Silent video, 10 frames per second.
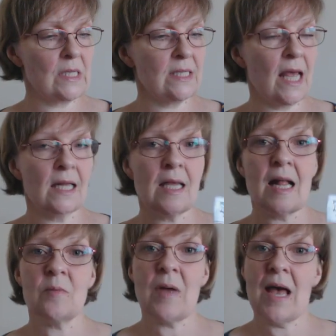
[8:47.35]
sell
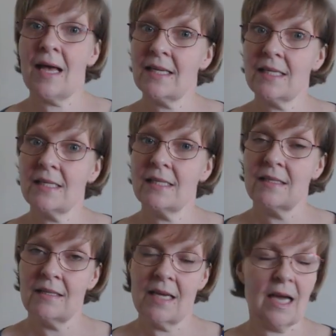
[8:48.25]

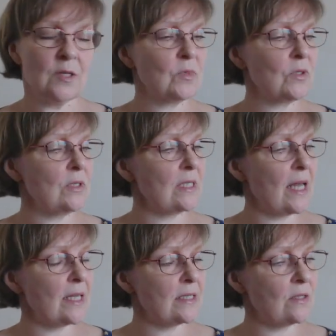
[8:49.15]
alpacas, the animals,
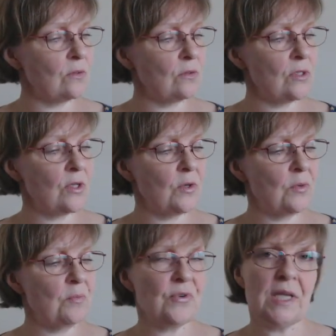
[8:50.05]
and
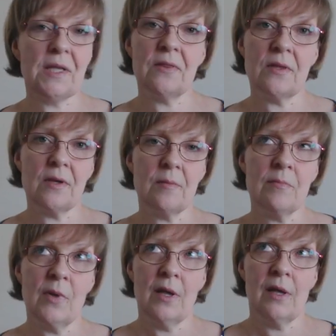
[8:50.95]
also breed
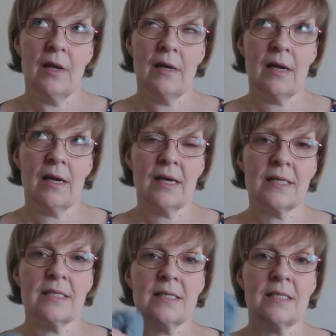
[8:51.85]
them
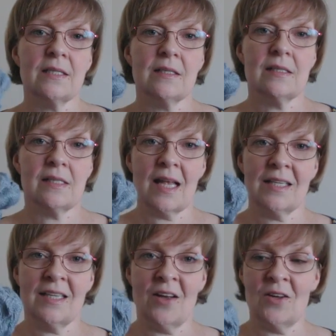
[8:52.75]
and
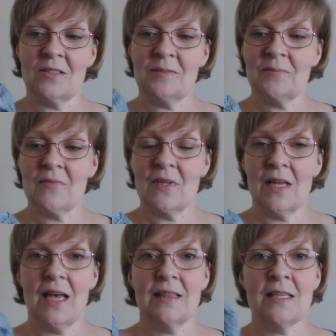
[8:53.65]
sell yarn.
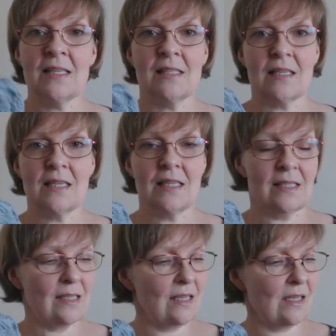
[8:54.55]
And this
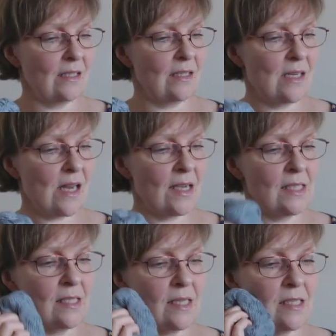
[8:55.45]
is the
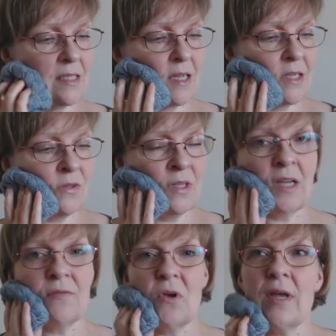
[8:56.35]
nicest, I don't
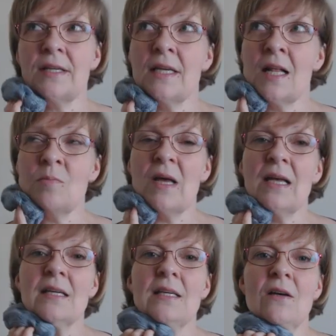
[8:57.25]
think I've got any
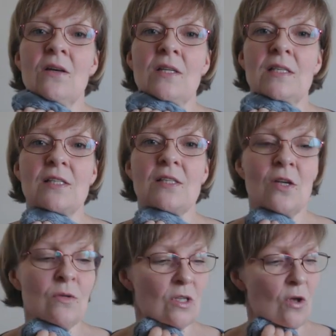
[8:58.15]
alpaca yarn, and it's
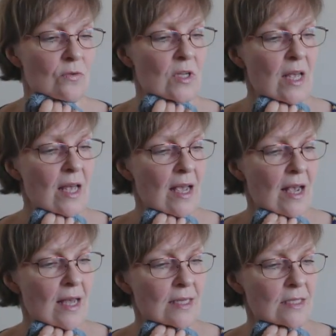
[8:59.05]
so soft,
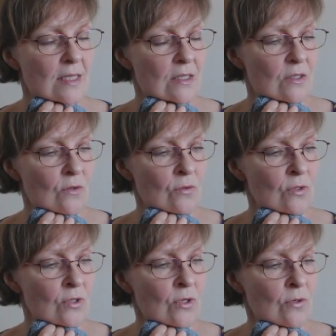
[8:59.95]
and it's
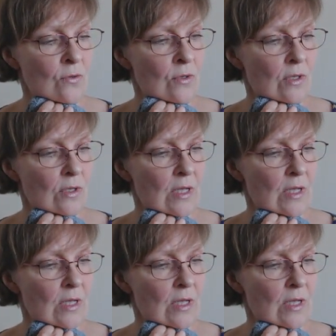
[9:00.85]
also